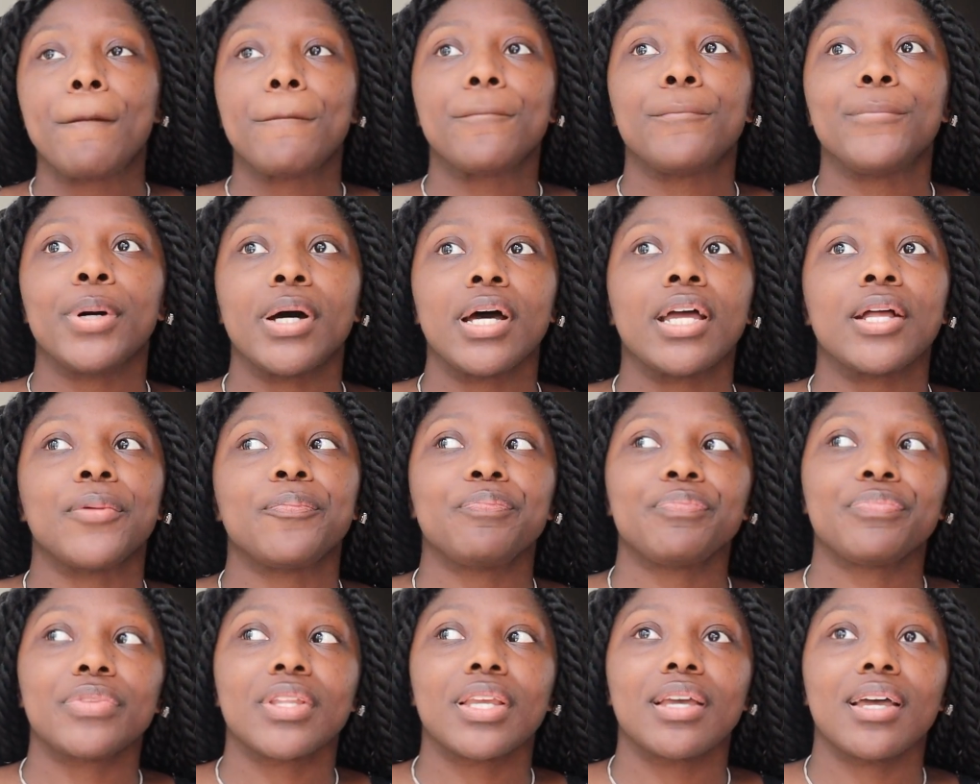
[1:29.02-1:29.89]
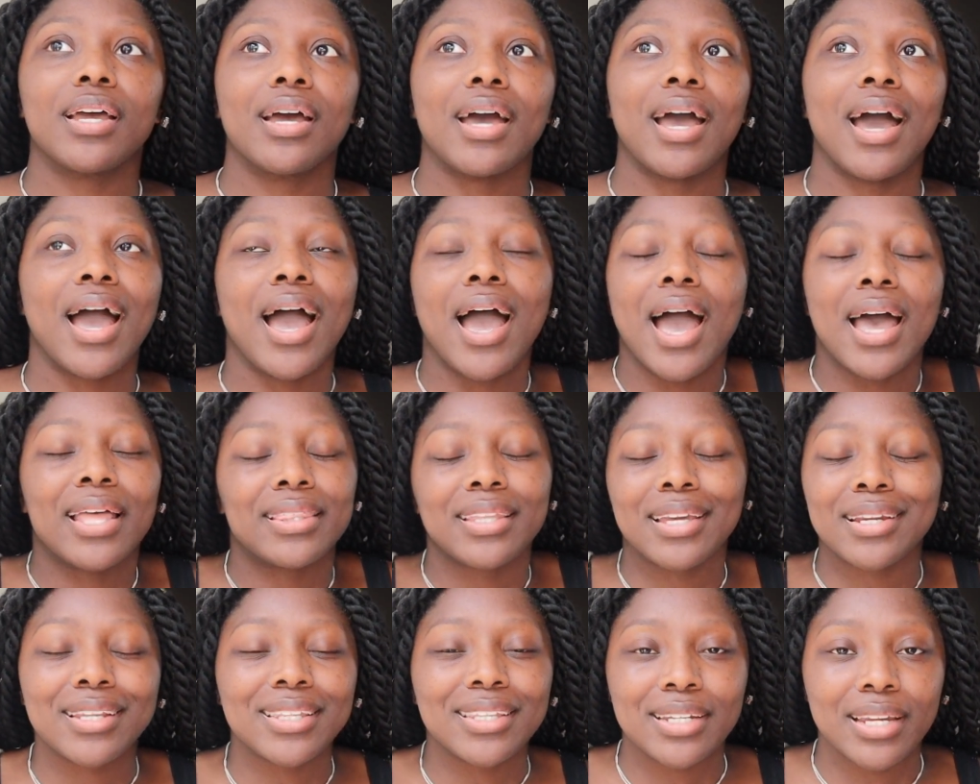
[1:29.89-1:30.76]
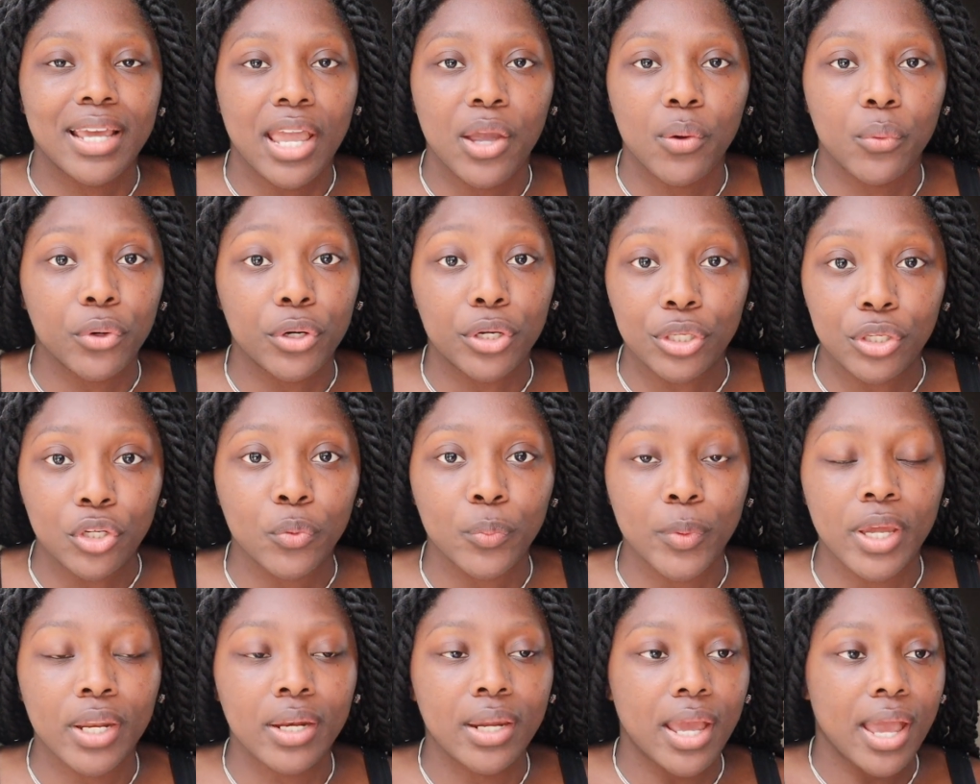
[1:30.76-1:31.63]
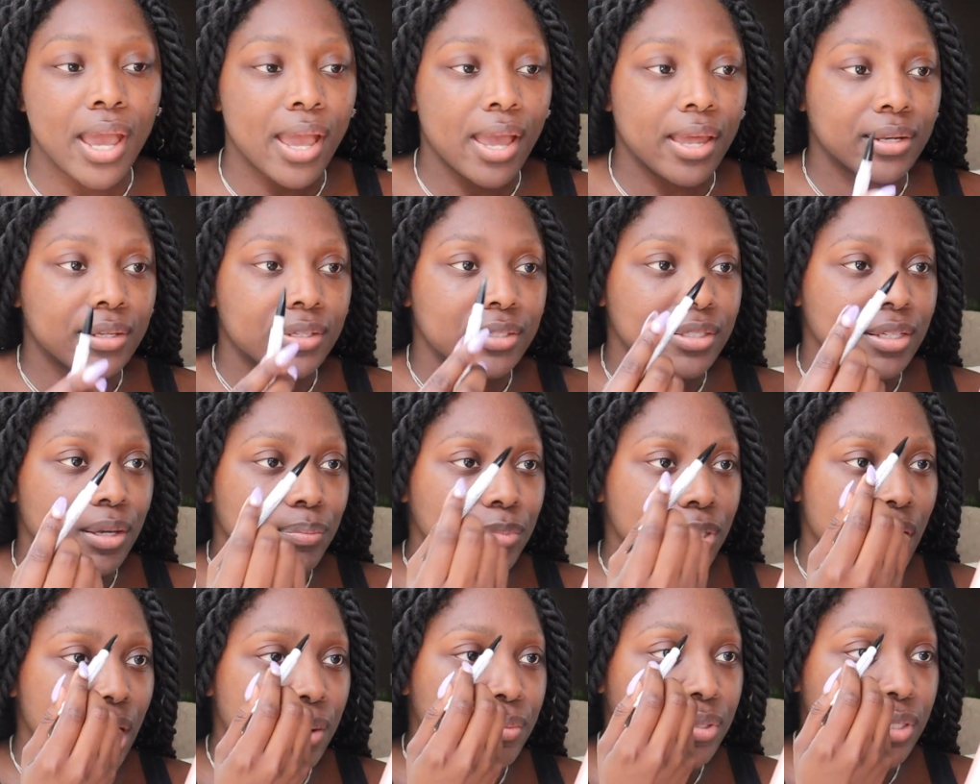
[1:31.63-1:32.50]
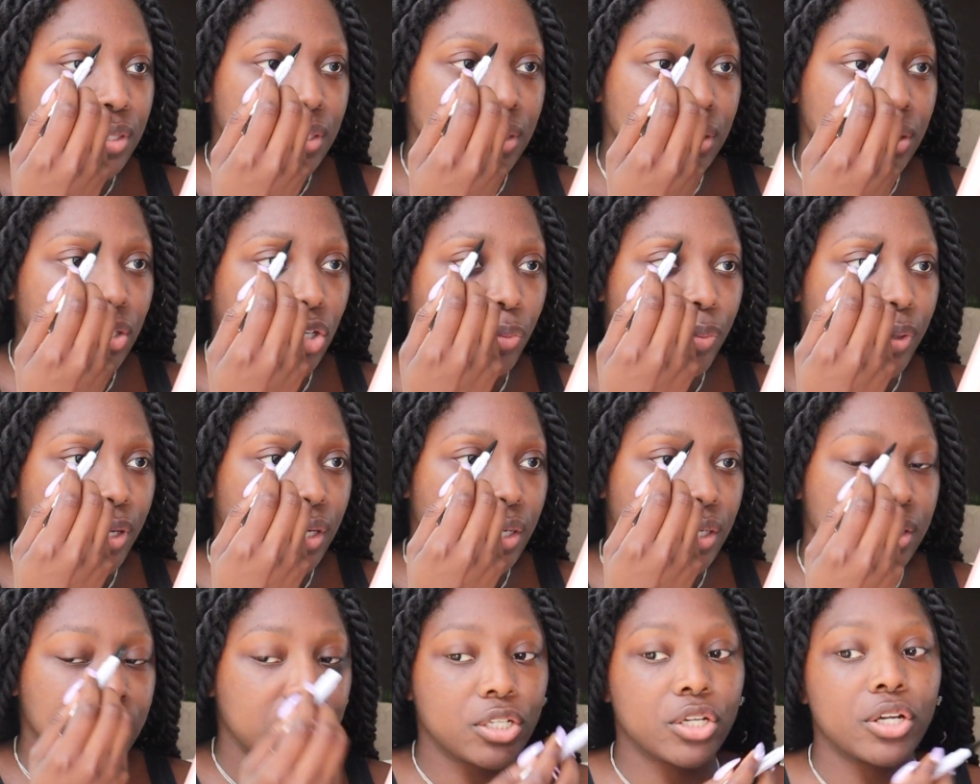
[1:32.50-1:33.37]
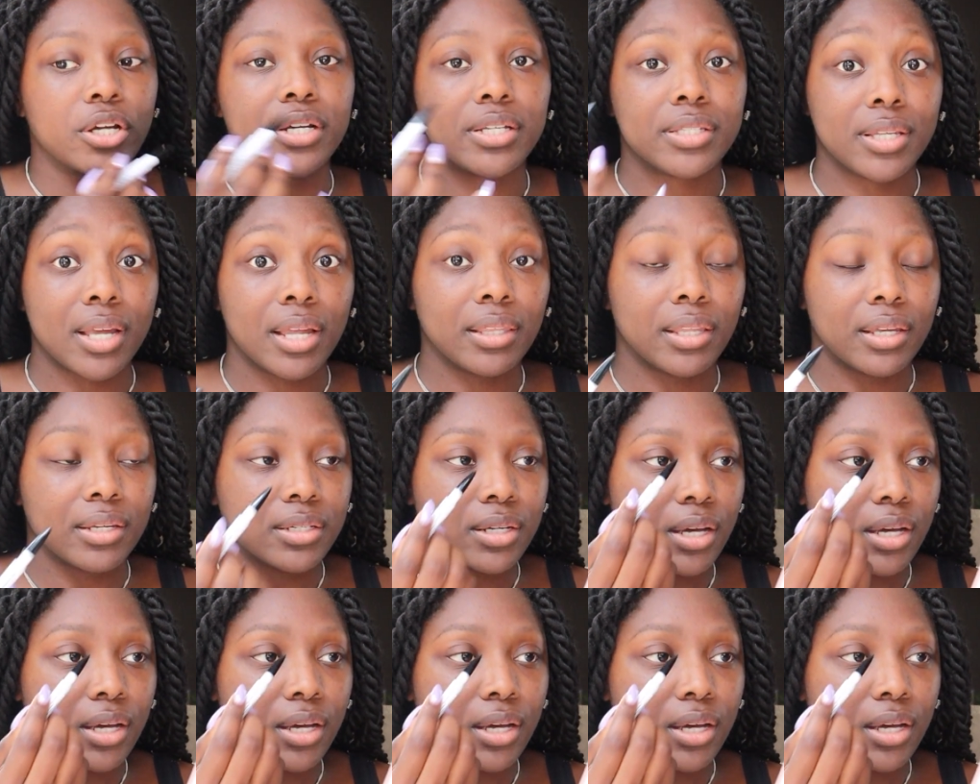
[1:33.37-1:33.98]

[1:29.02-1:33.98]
But at the end of the day, we're human, and sometimes it's a little bit easier said than